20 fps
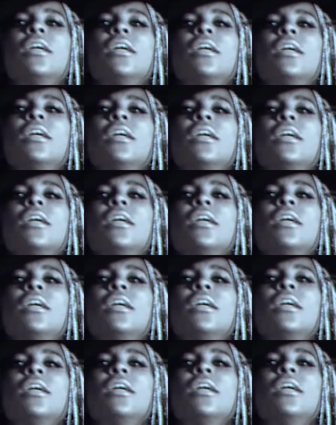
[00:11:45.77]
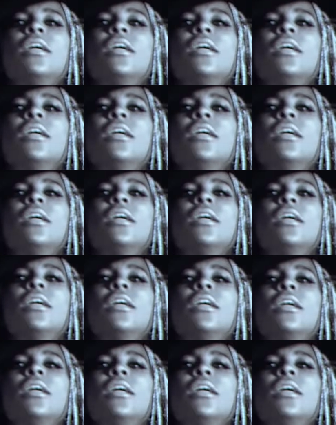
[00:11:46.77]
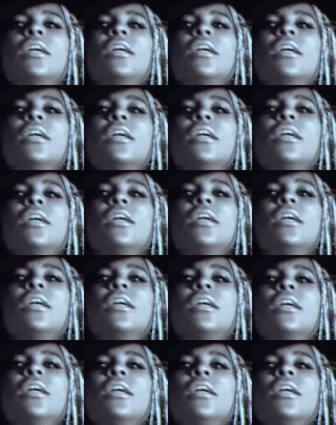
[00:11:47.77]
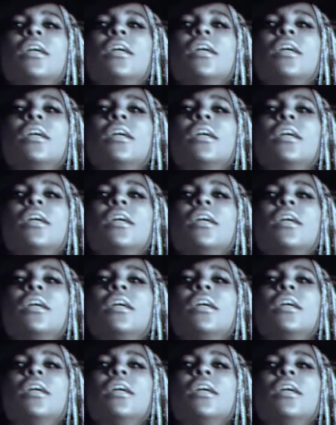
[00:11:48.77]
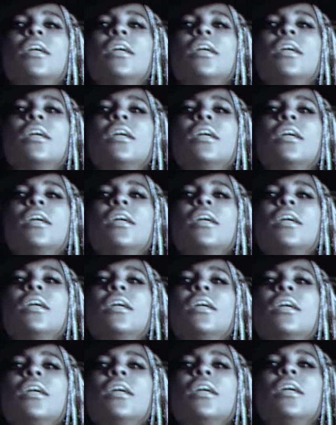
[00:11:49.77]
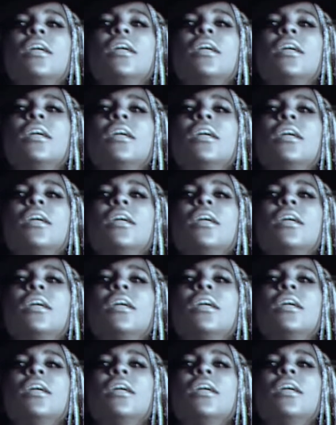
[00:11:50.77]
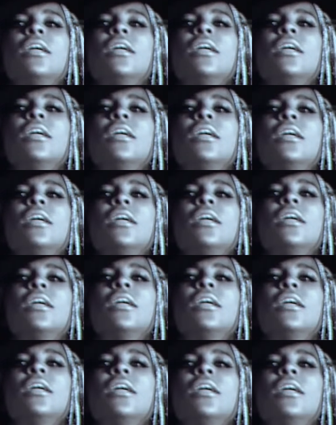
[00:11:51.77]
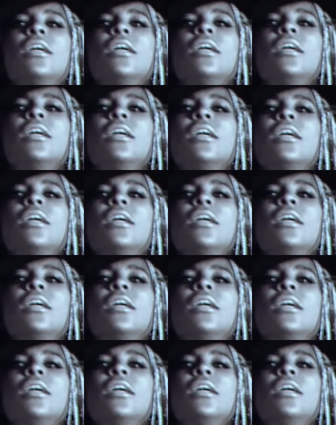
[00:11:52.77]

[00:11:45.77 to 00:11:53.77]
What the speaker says: The person shown says nothing.